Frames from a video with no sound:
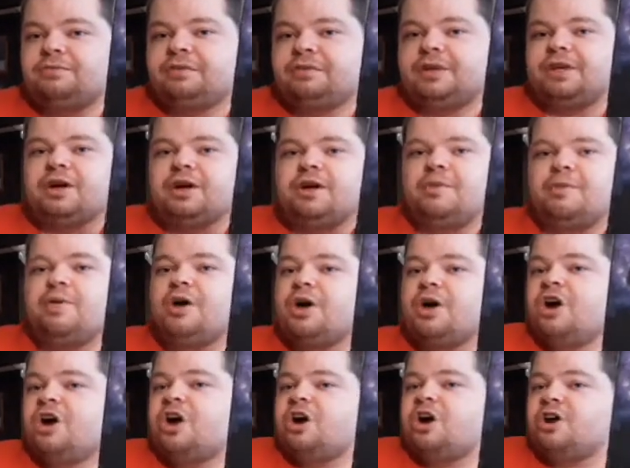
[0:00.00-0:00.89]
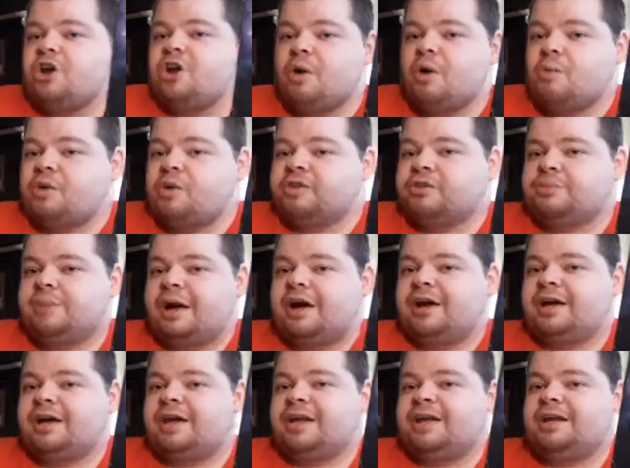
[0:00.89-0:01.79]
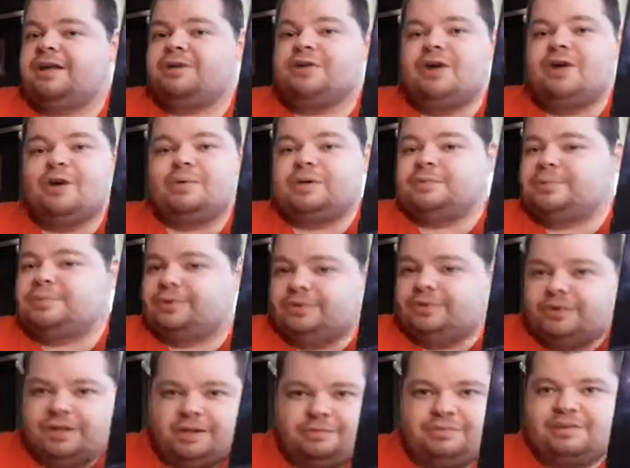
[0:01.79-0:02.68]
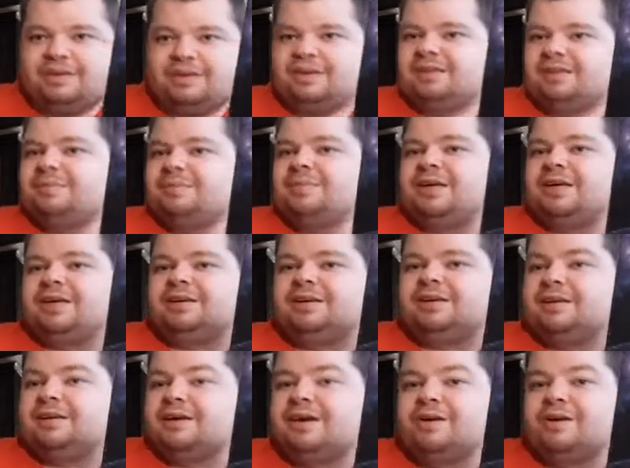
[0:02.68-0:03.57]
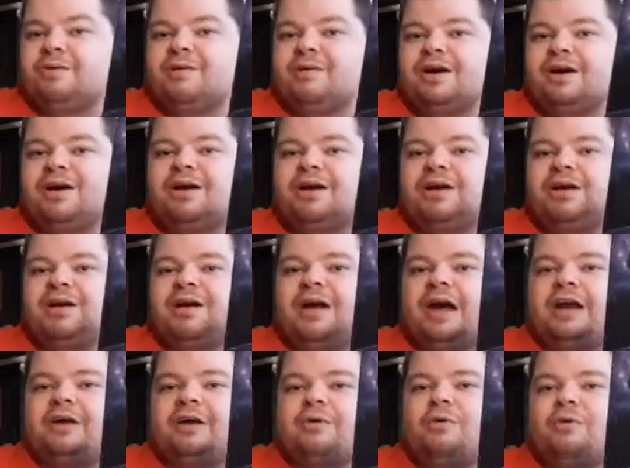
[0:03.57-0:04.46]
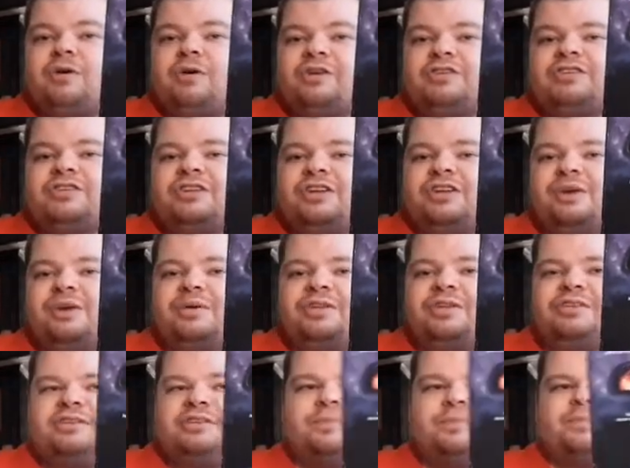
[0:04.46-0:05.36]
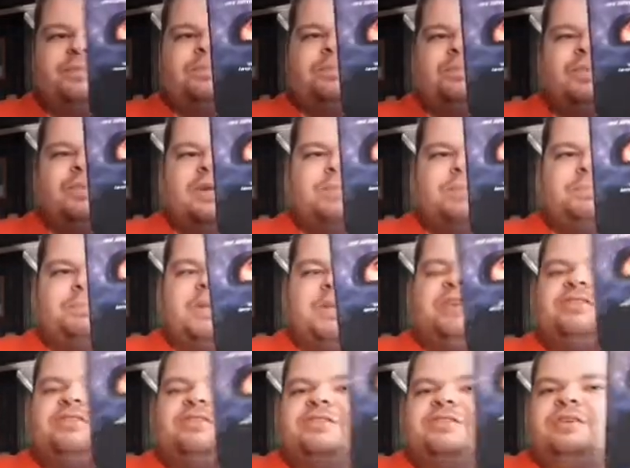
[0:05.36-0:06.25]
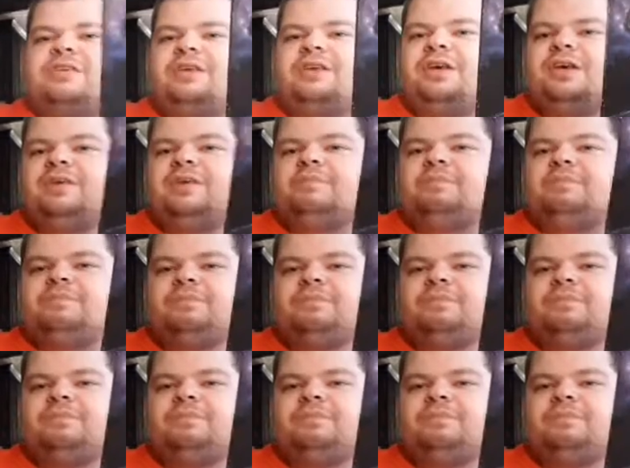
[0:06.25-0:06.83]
And, you know, no one's buying it, no one believes him, and, you know, and of course, you know, it's basically,